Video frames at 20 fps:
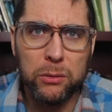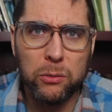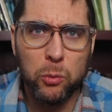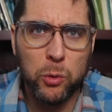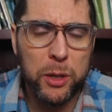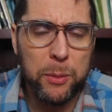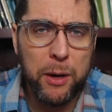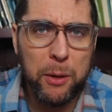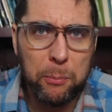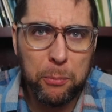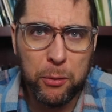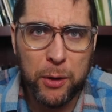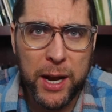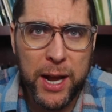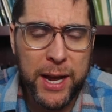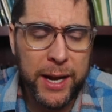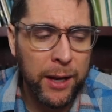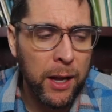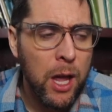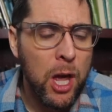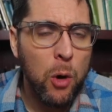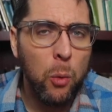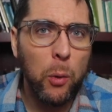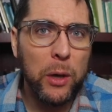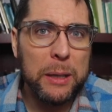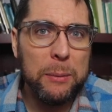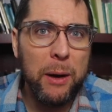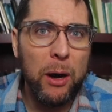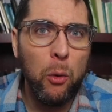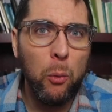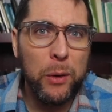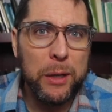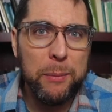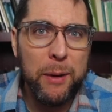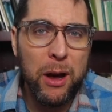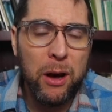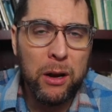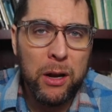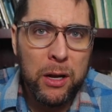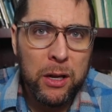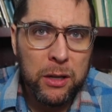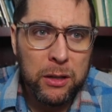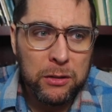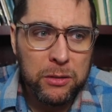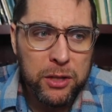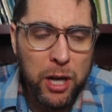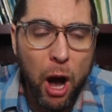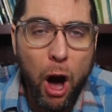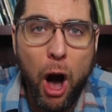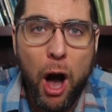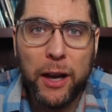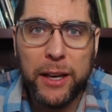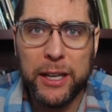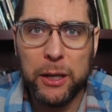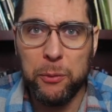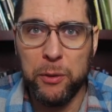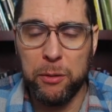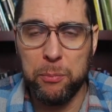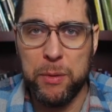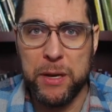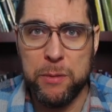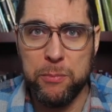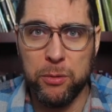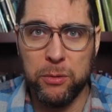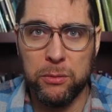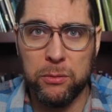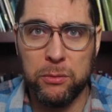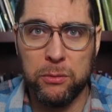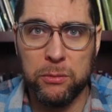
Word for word: What about praying? What about what about talking with people?